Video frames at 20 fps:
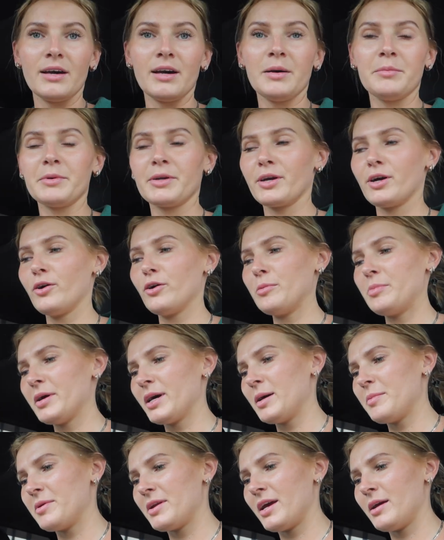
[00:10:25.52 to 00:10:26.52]
I'm gonna go and pick
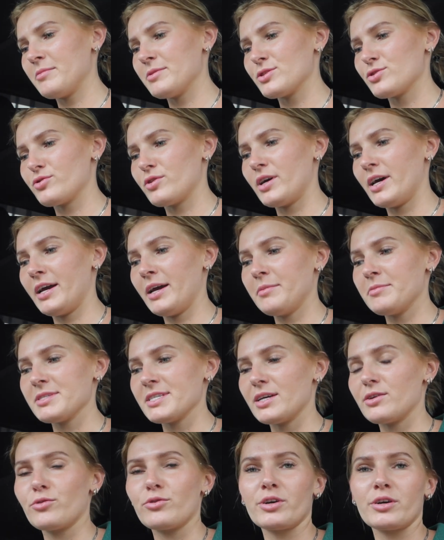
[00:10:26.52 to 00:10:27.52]
up an
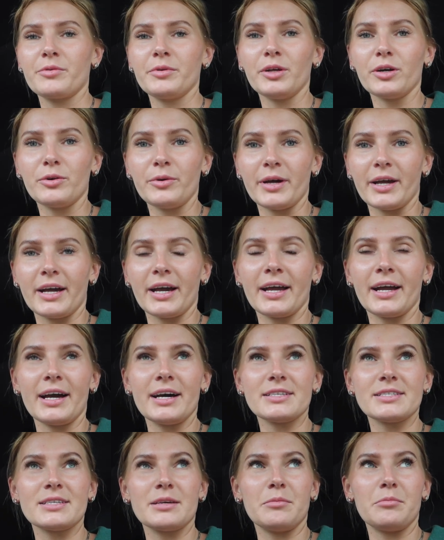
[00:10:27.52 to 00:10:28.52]
Amazon order real quick. I
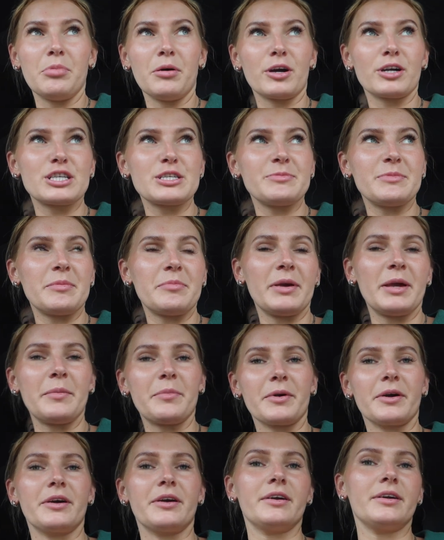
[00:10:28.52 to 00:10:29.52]
got some parchment
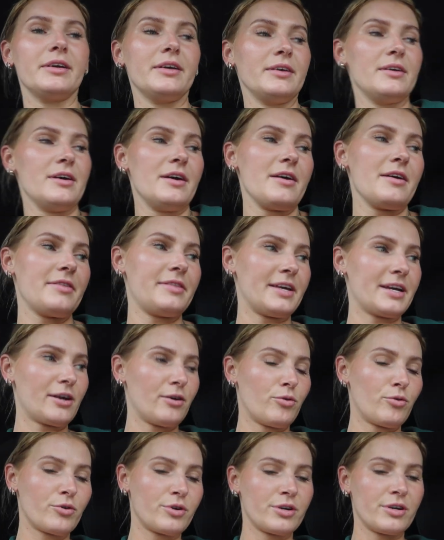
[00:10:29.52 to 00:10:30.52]
paper that I
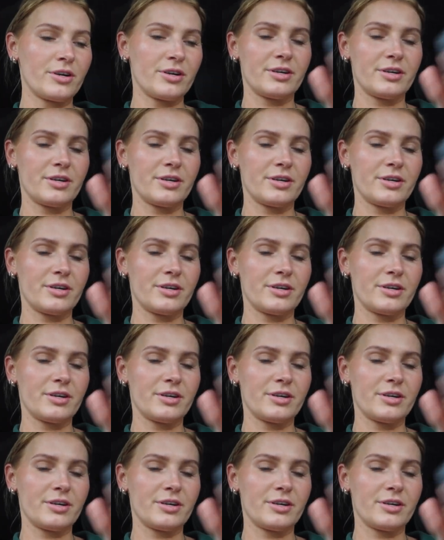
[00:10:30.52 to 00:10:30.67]
ordered